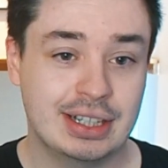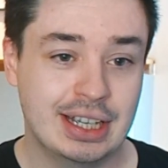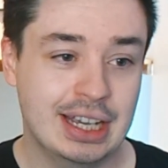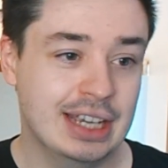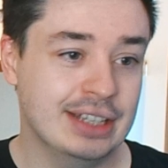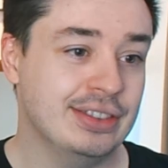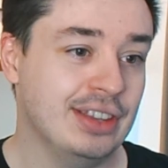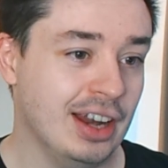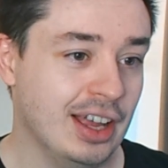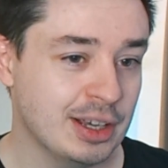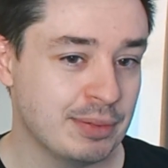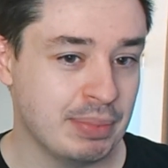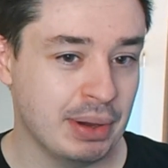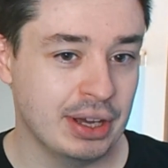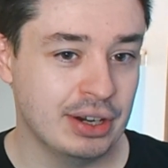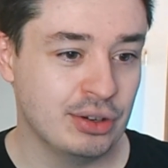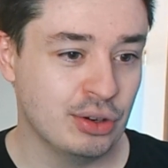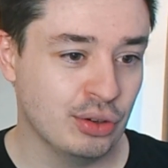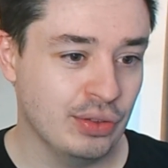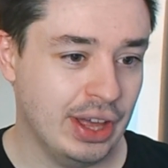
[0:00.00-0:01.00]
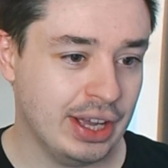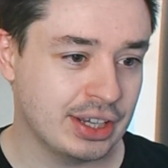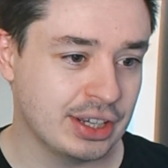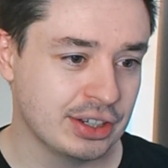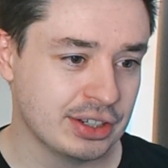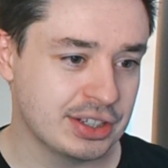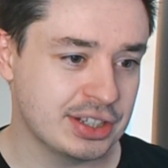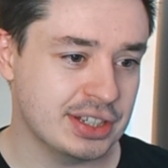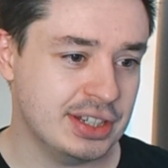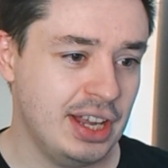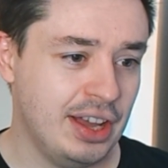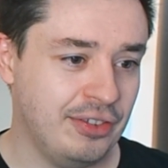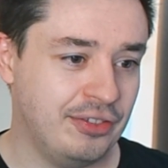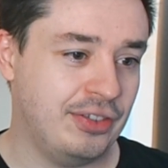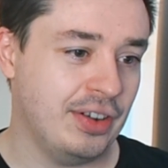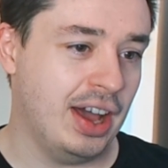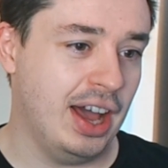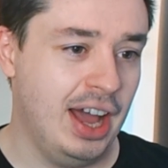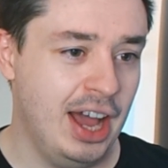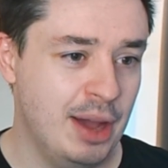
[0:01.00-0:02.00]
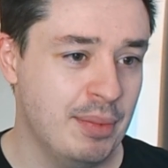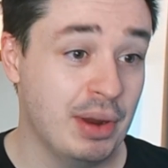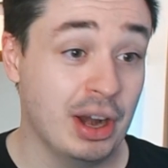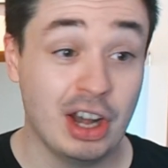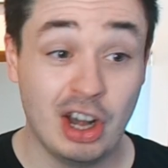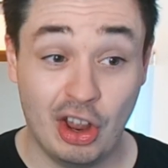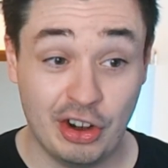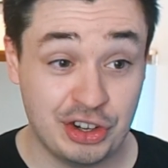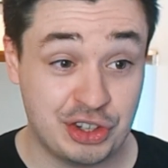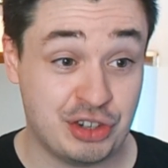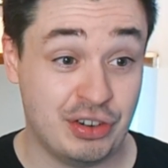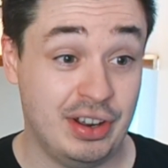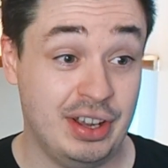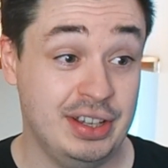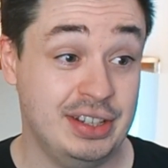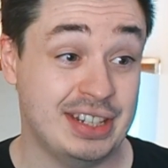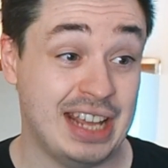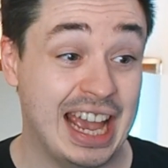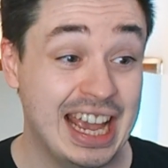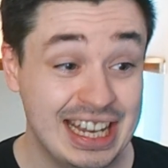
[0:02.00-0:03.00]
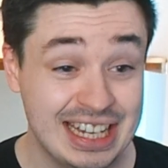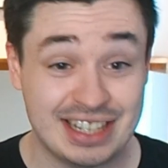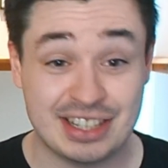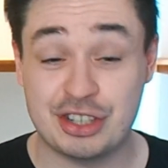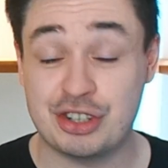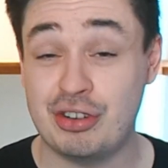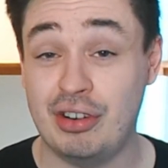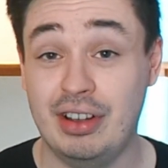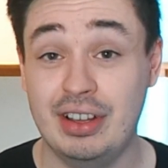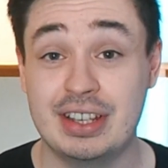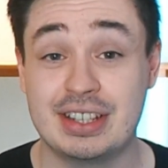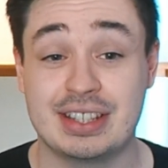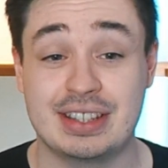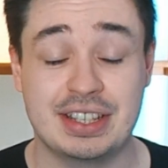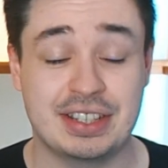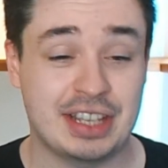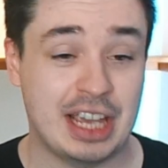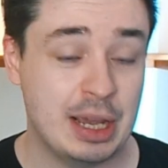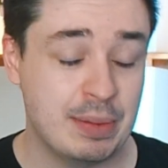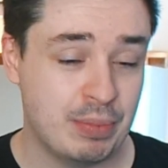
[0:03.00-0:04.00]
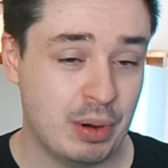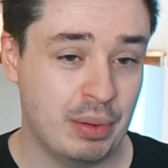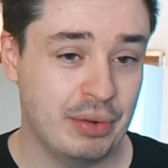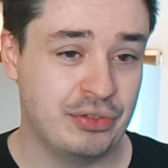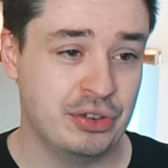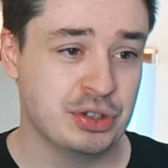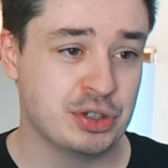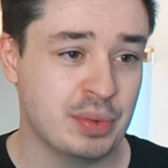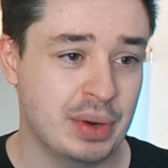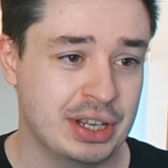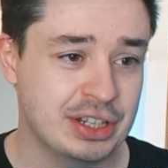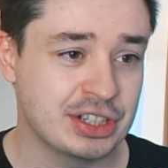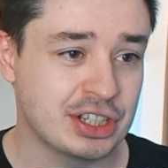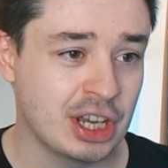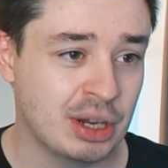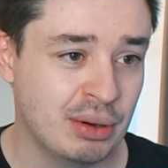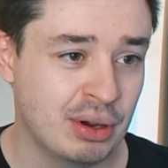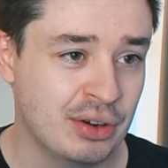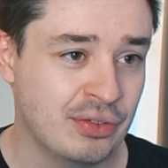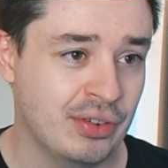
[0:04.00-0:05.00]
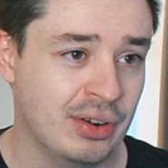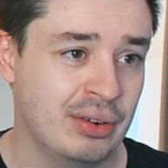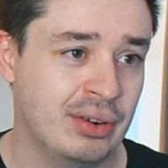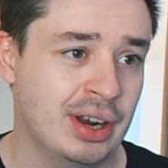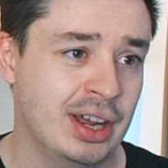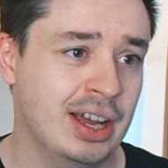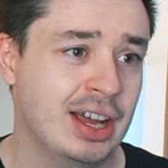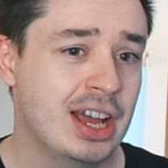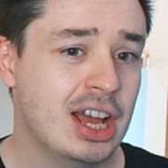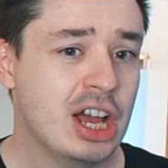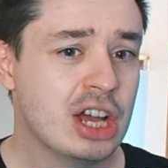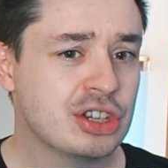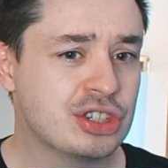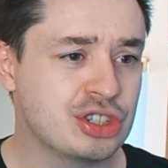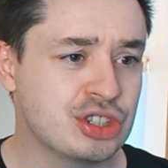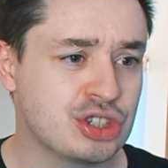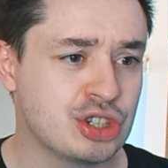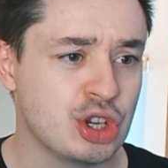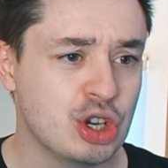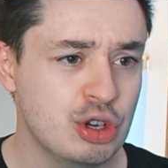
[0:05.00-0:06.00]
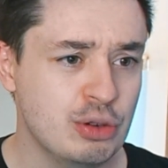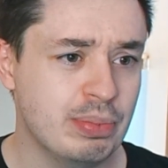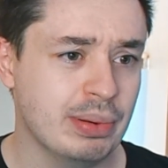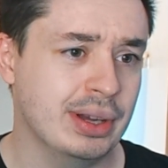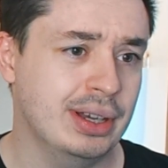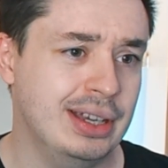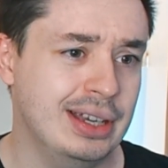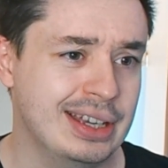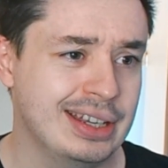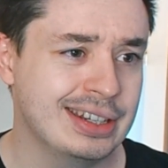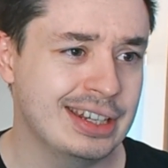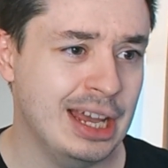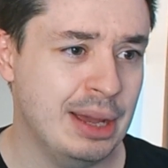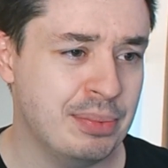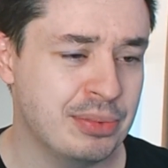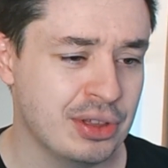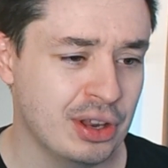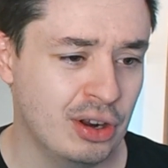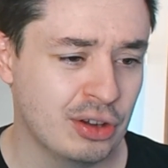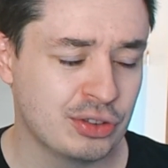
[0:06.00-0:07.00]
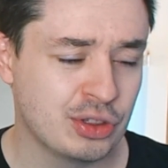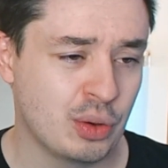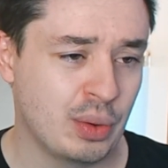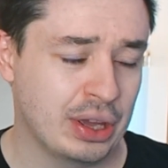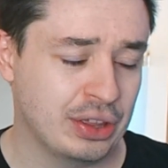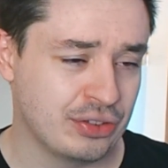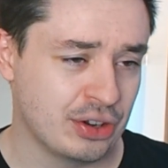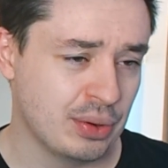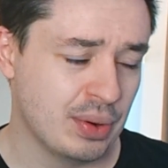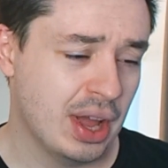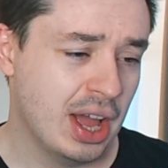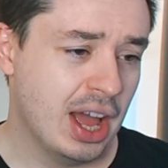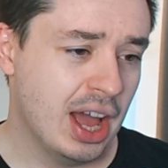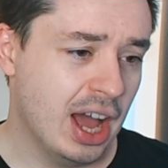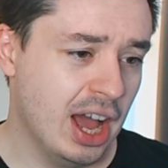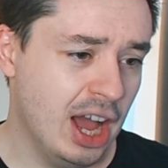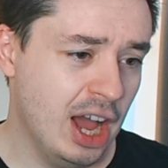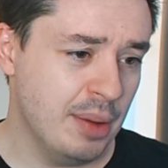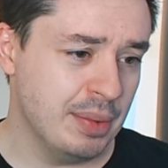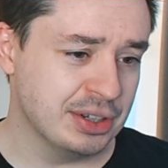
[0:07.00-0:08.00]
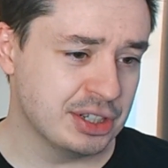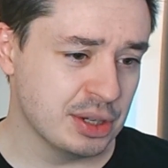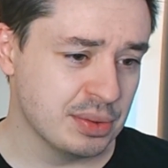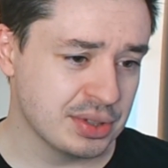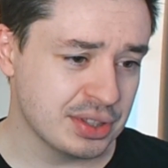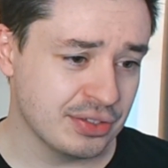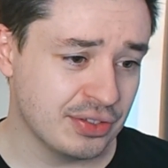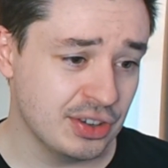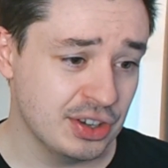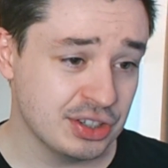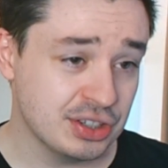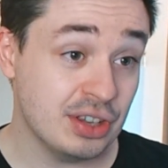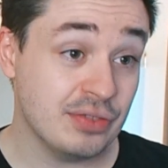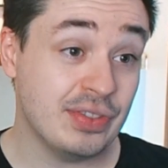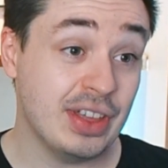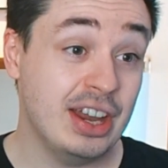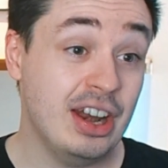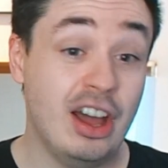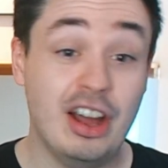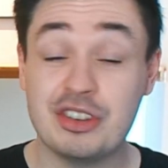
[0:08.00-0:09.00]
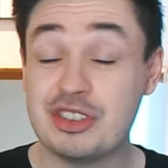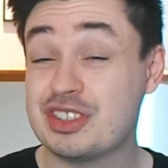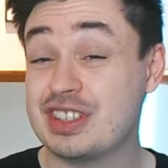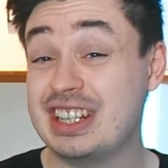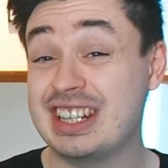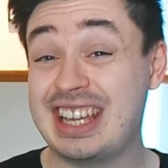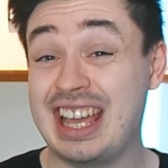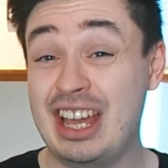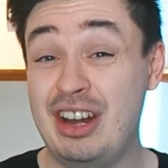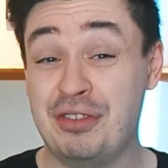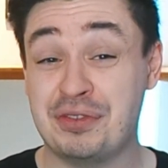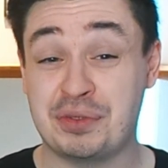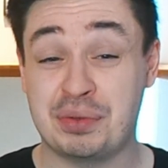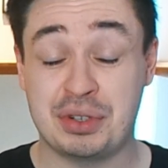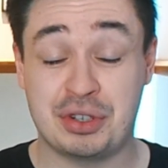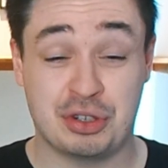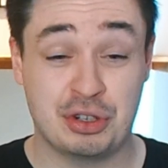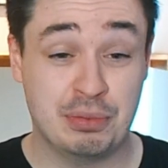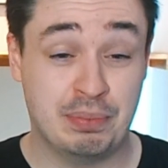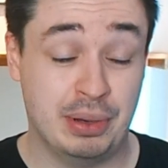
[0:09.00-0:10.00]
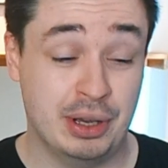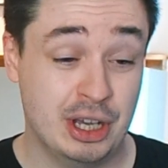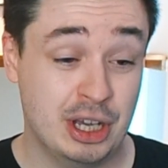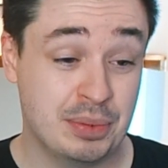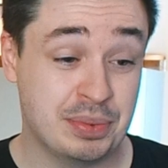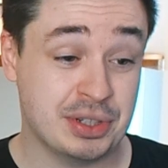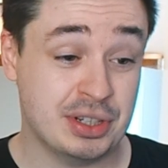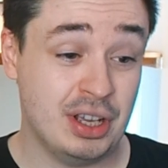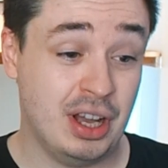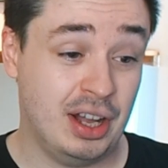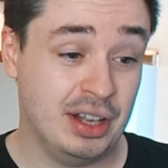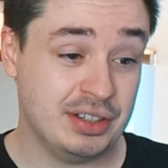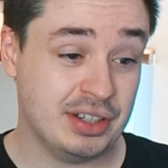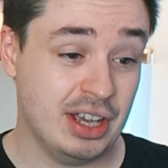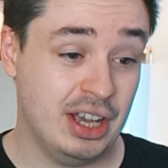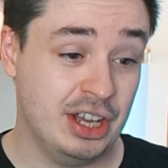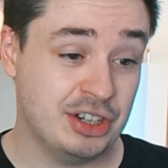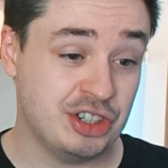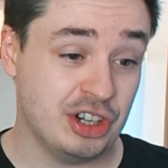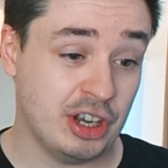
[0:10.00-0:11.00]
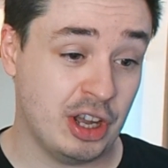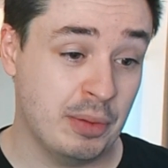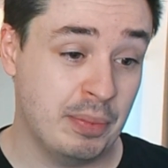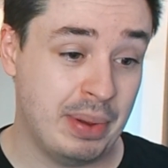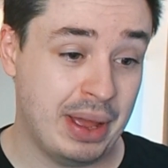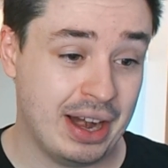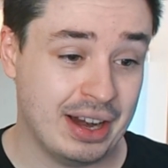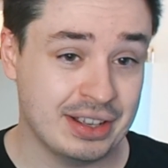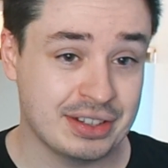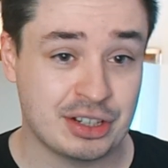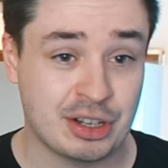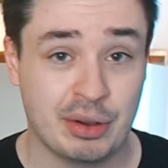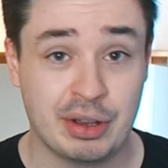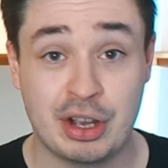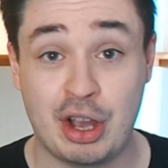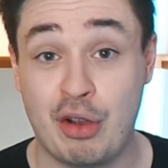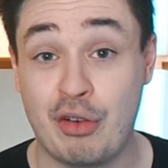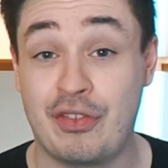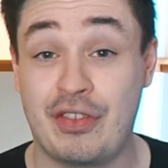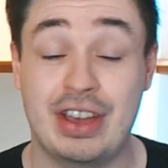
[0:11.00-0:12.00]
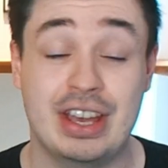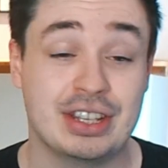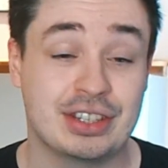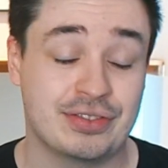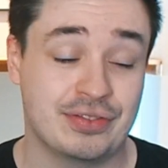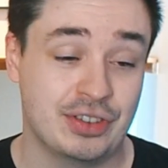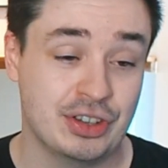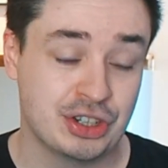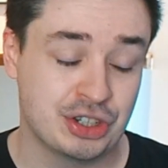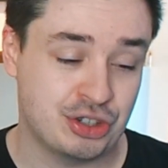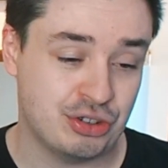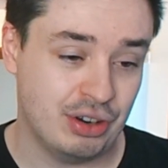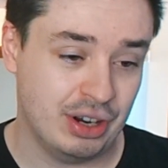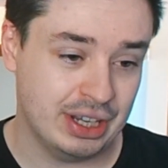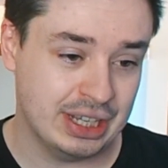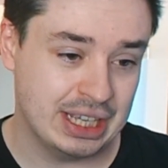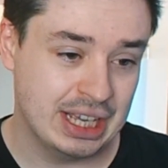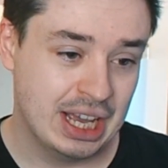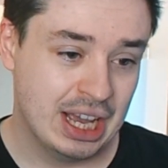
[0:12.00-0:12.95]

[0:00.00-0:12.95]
hit the like button, all that good stuff. Um, a lot of tries. Eight tries in this game. Probably a few too many to go over uh, super in-depth along the way through. Um, in terms of the first off then, Argentina getting off to a superb start. Uh, Chaco Beres going over for his first try